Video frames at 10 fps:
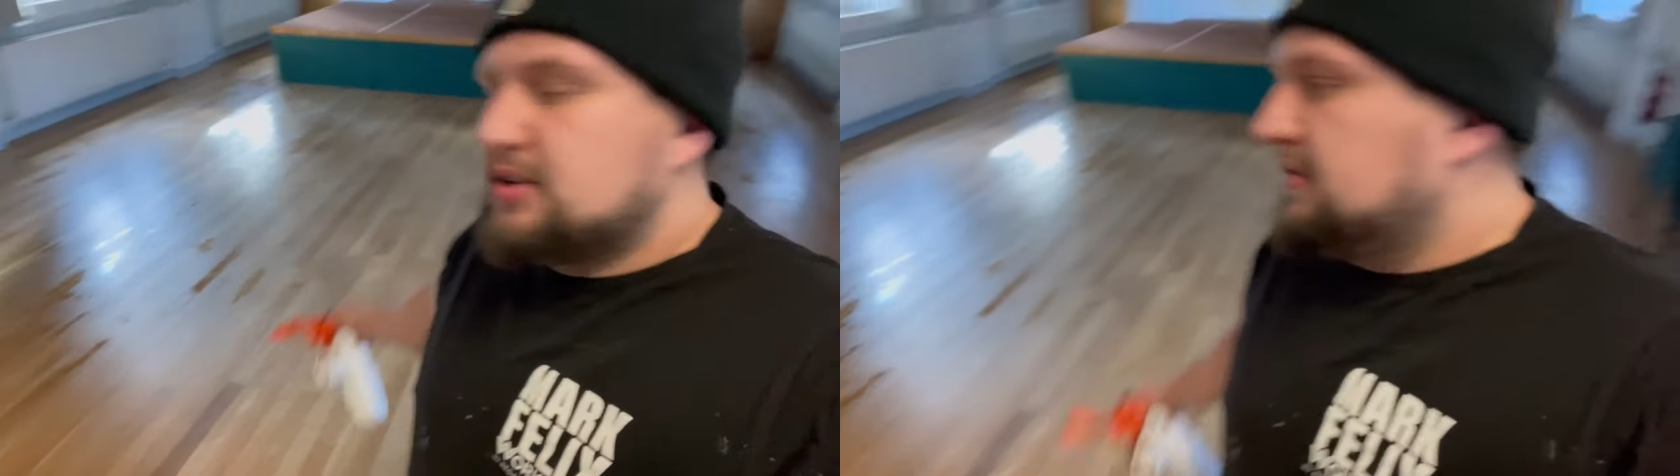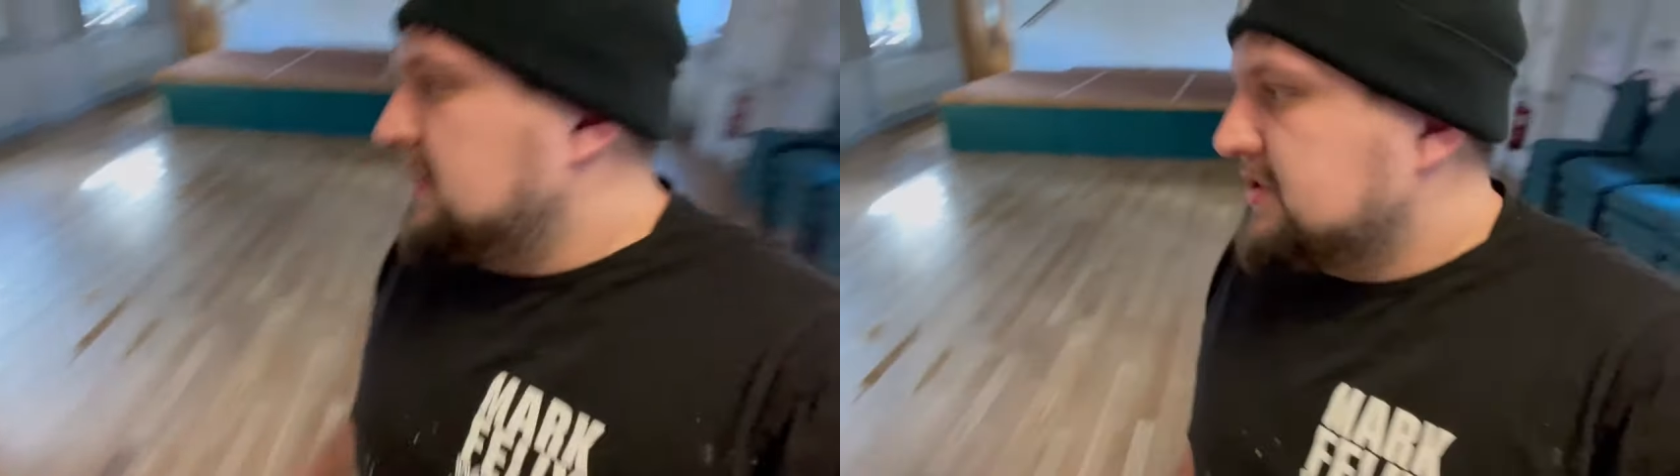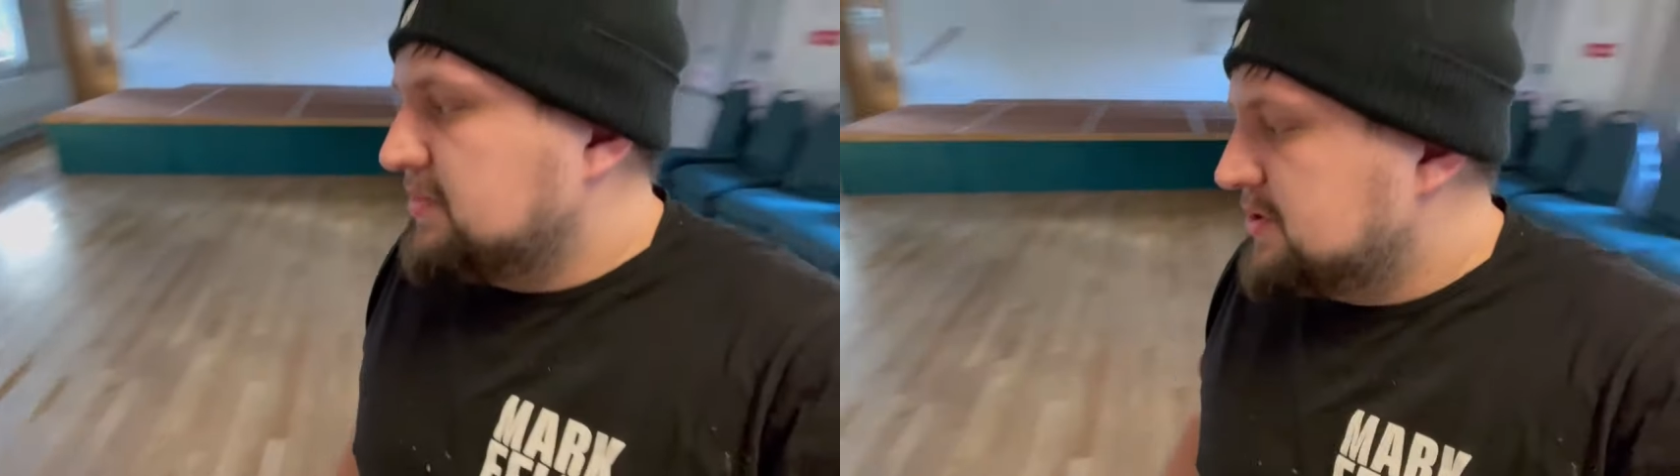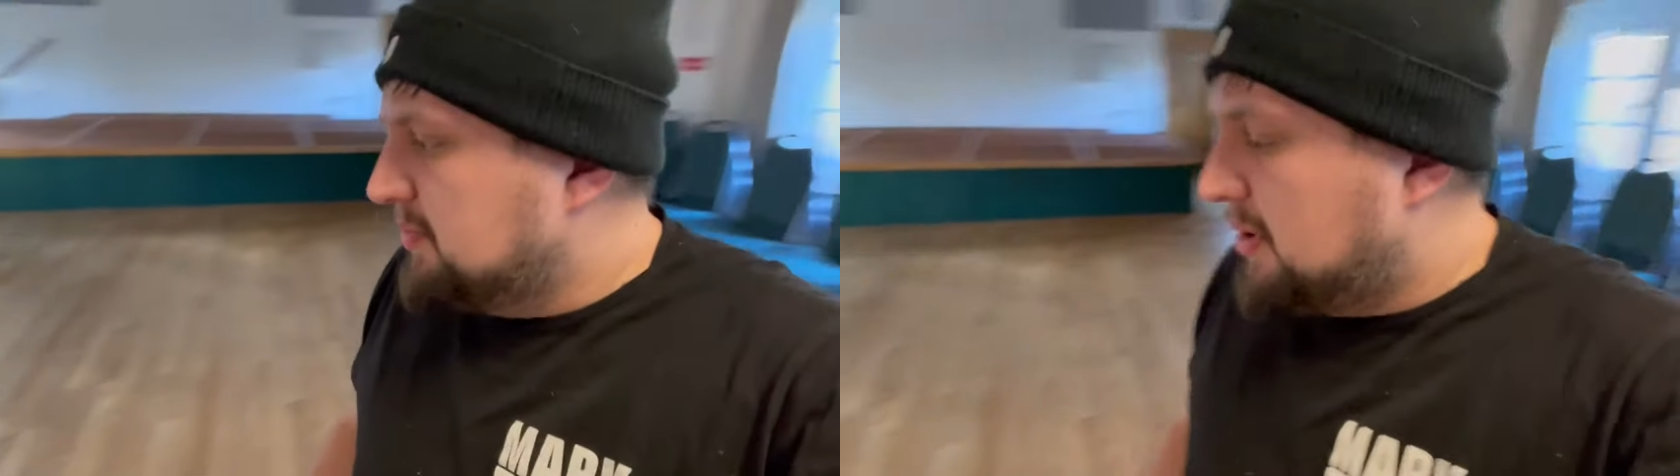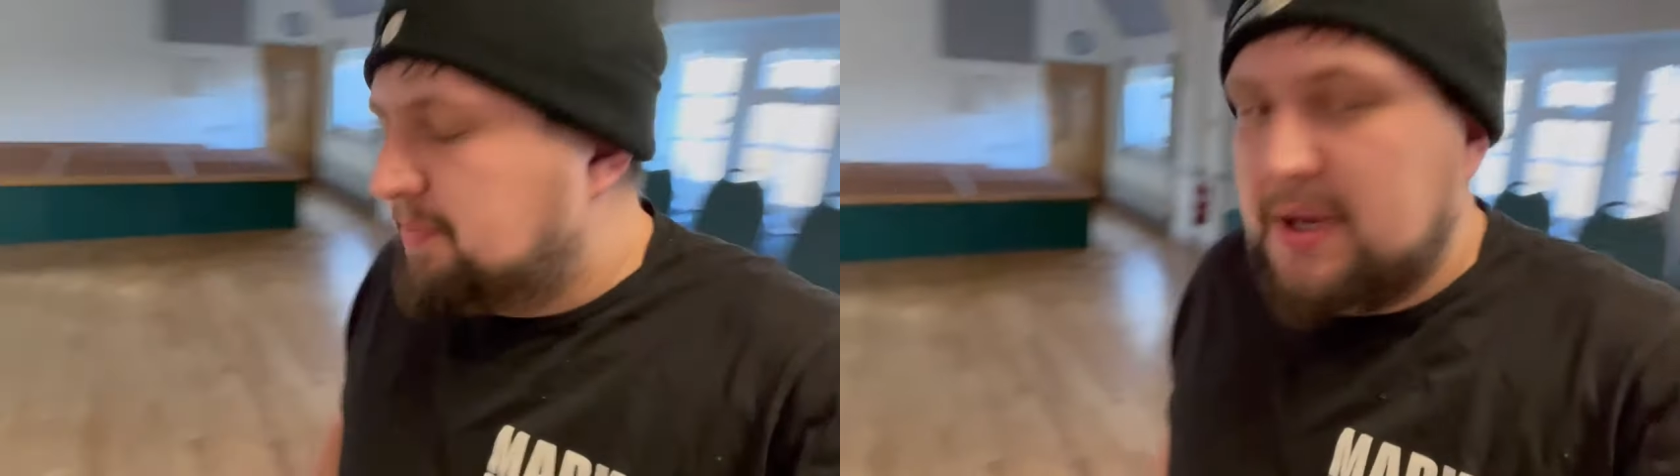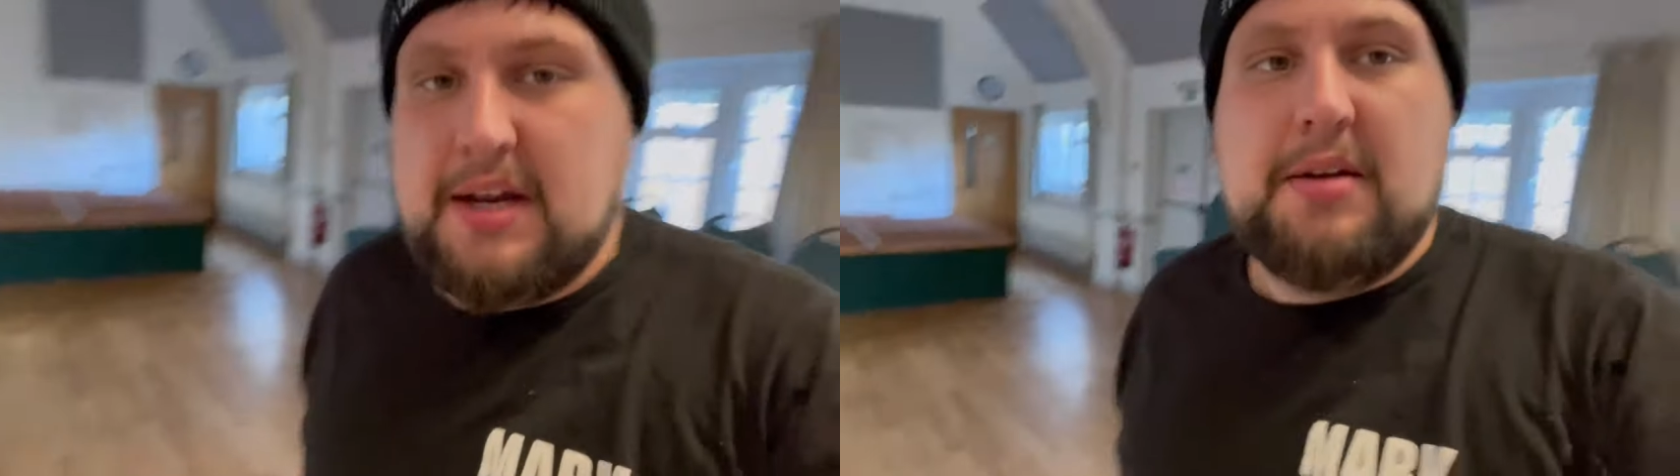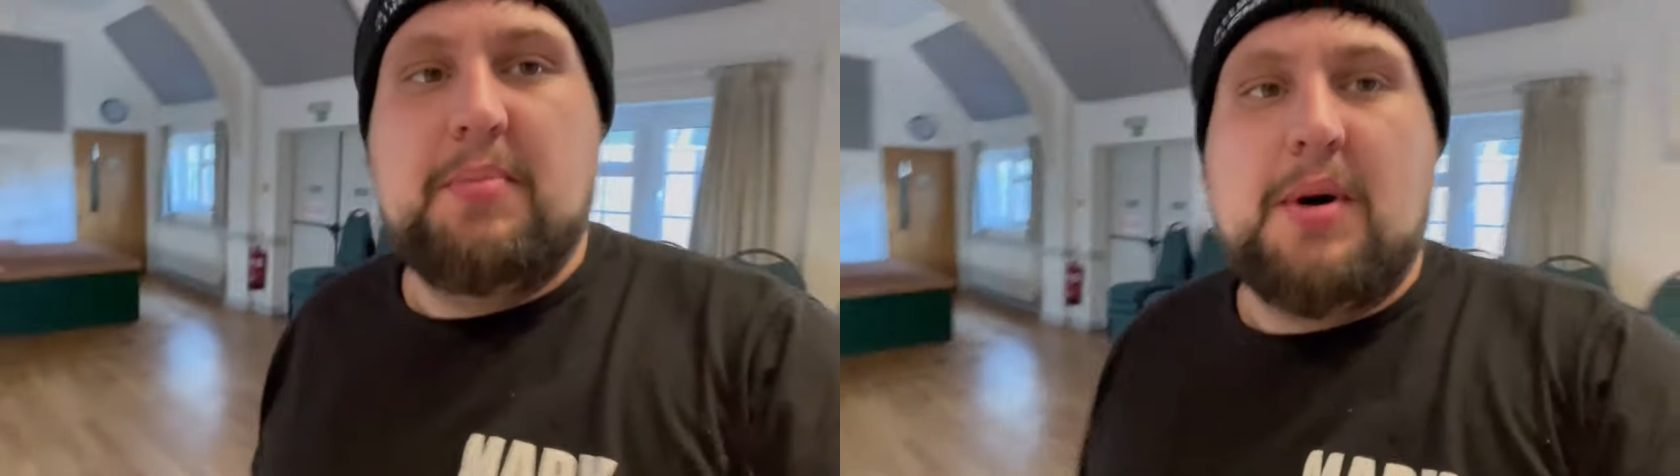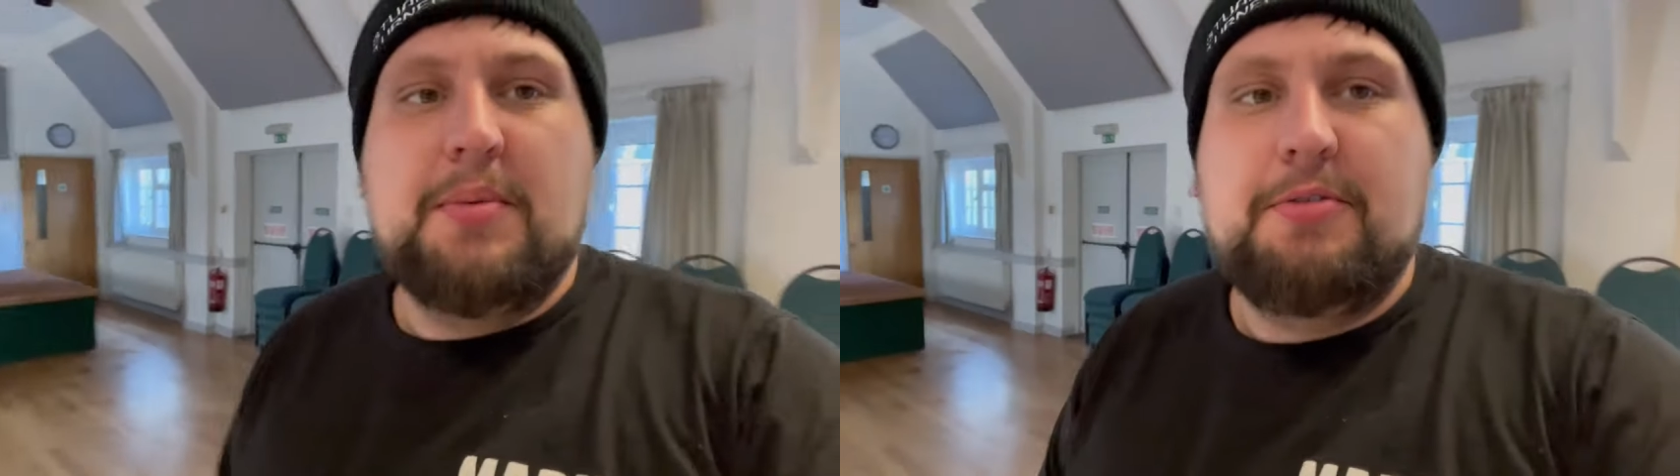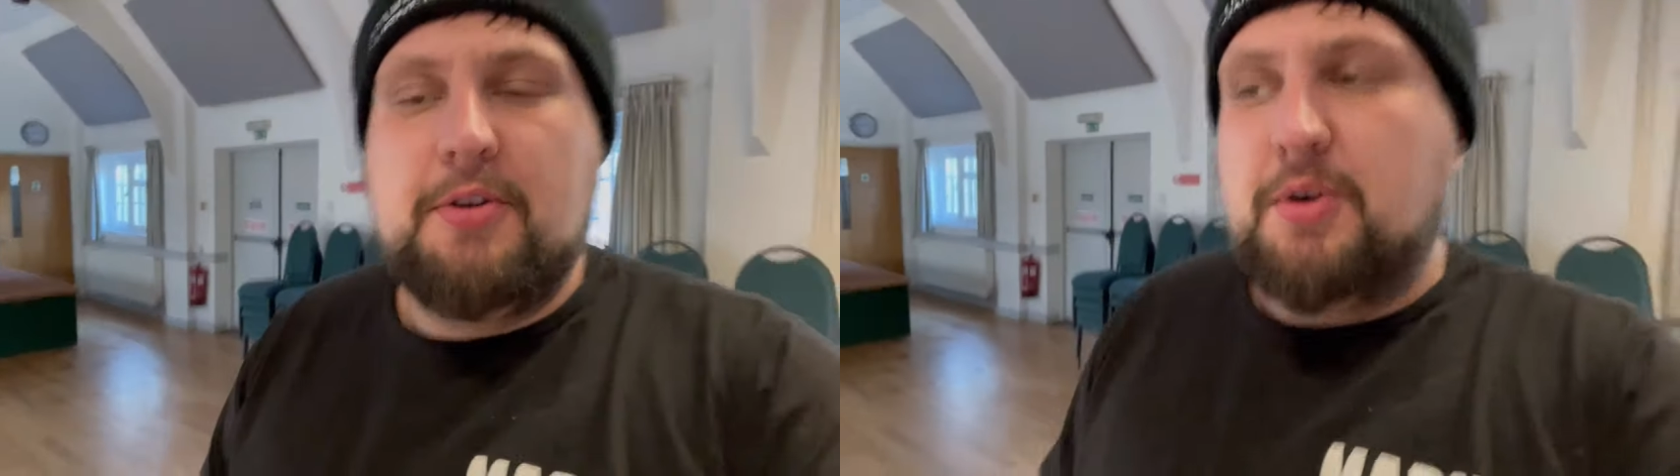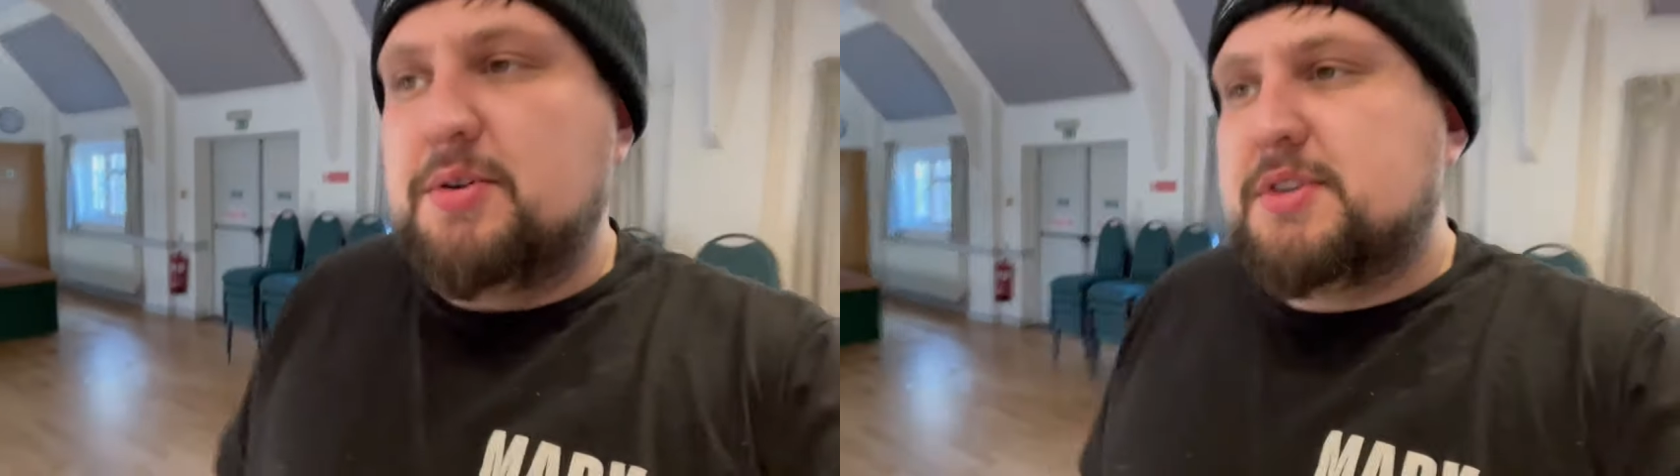I think someone's mopped been in and mopped the
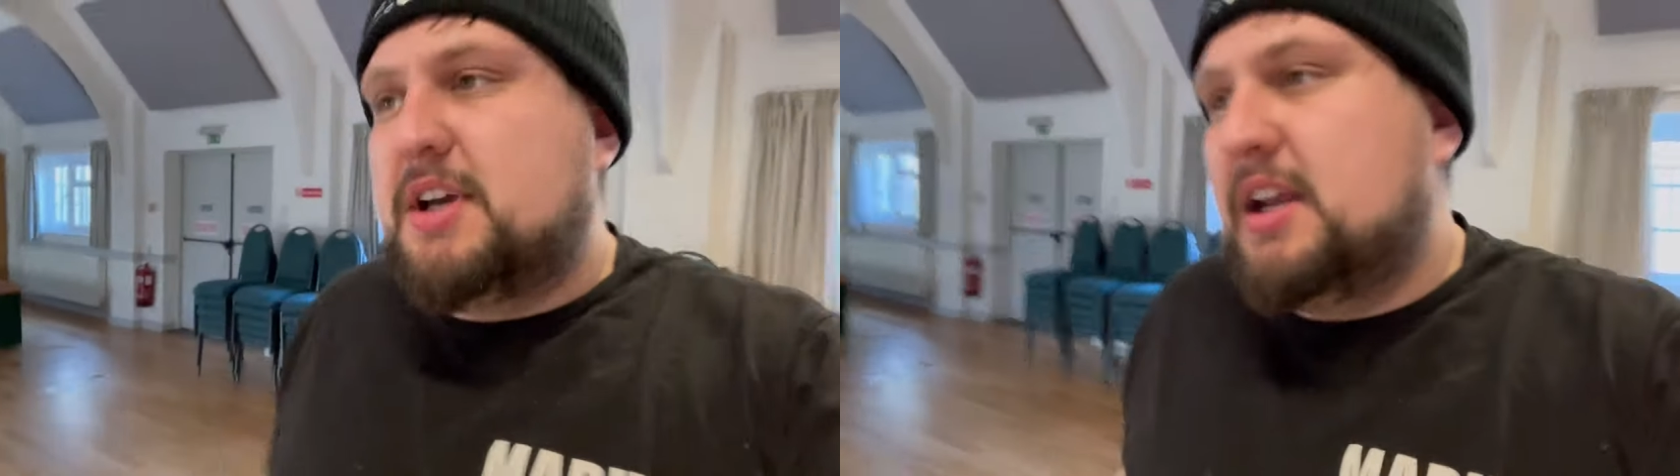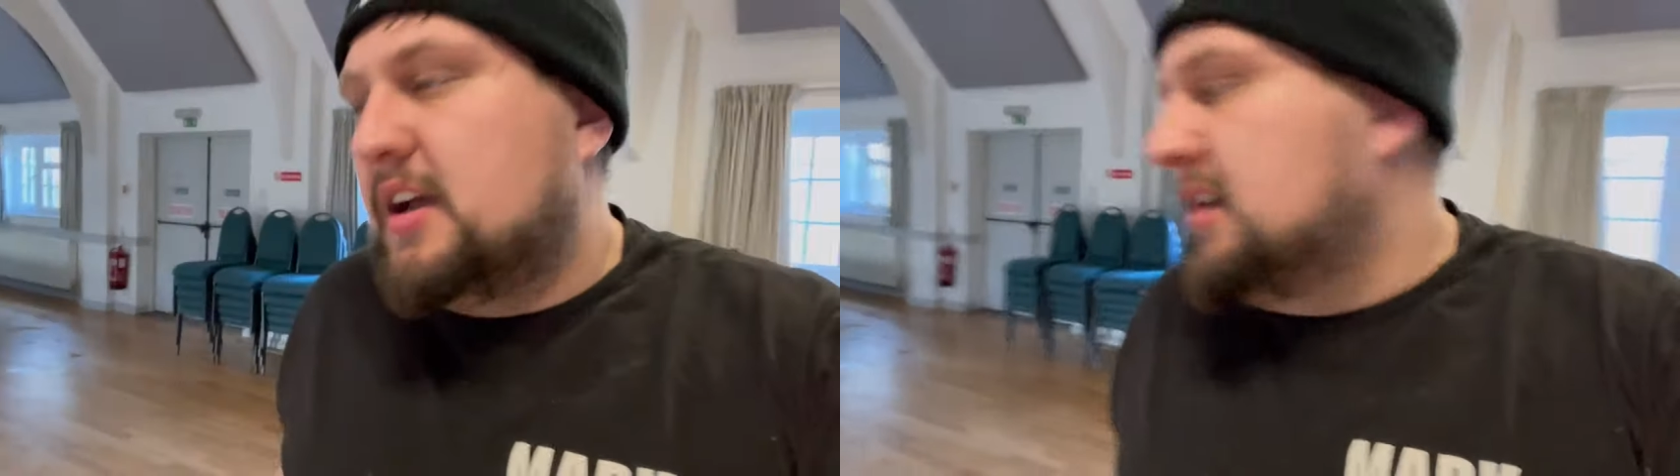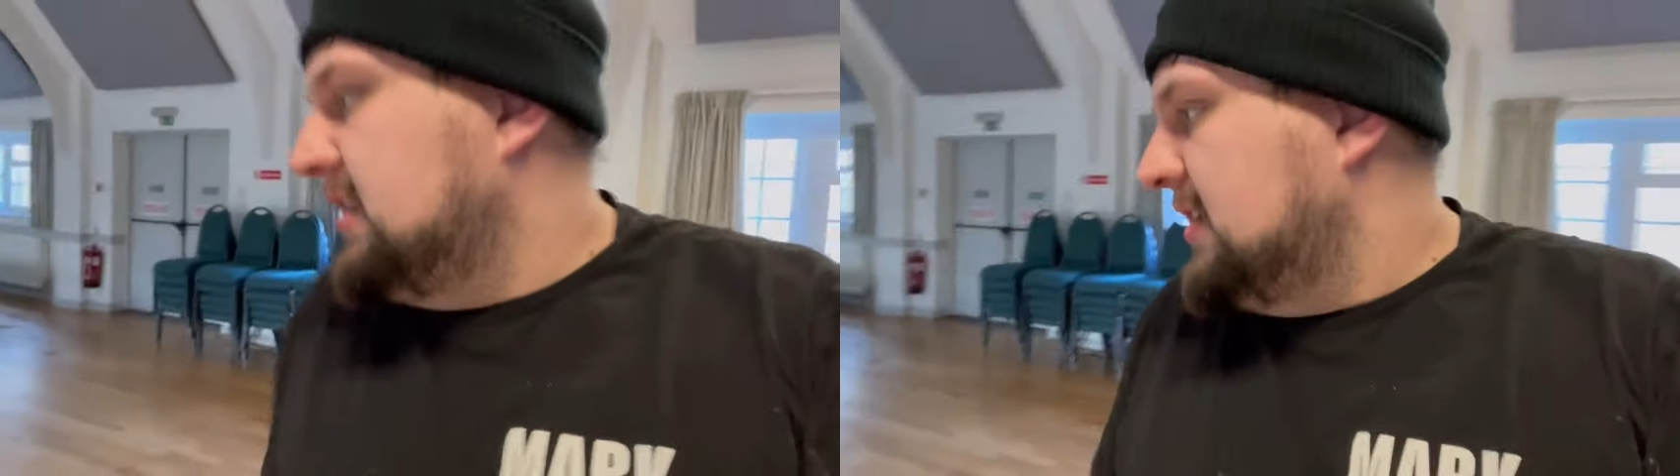floors earlier.